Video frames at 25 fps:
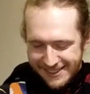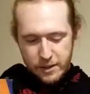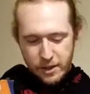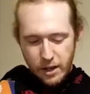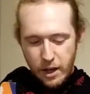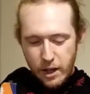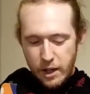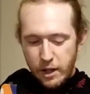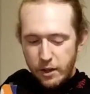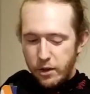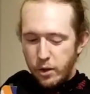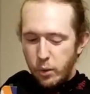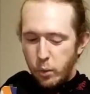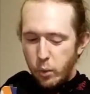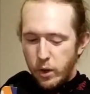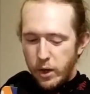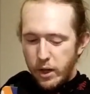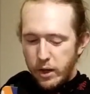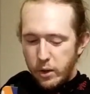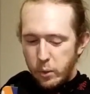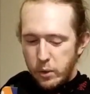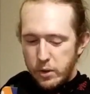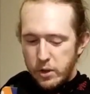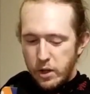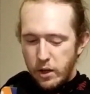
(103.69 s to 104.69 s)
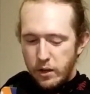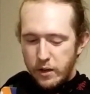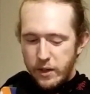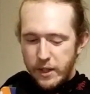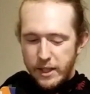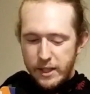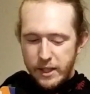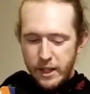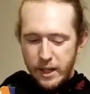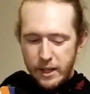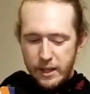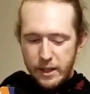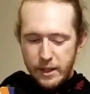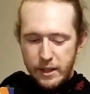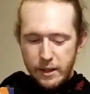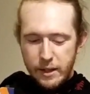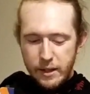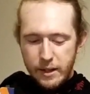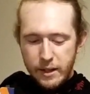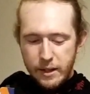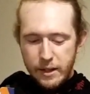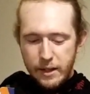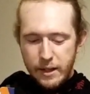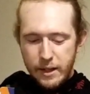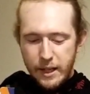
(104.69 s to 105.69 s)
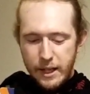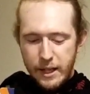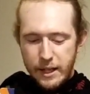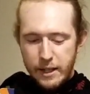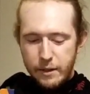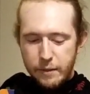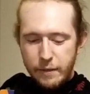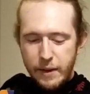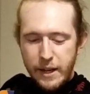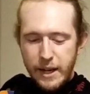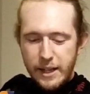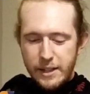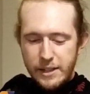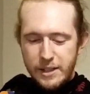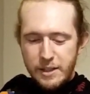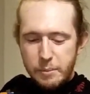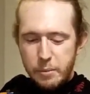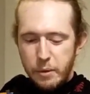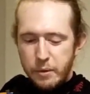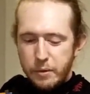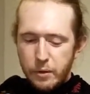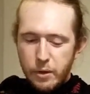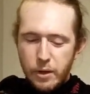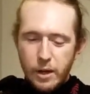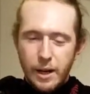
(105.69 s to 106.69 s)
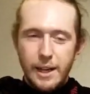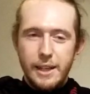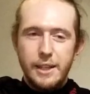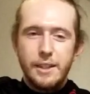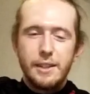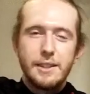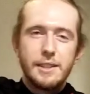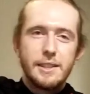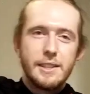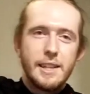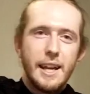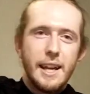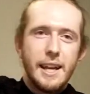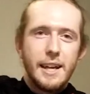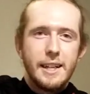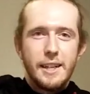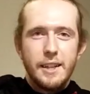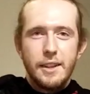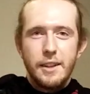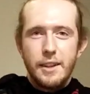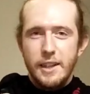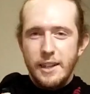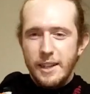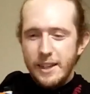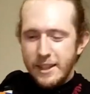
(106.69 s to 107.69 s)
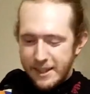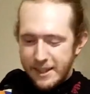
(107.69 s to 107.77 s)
All of the work was already done in advance before I could say anything.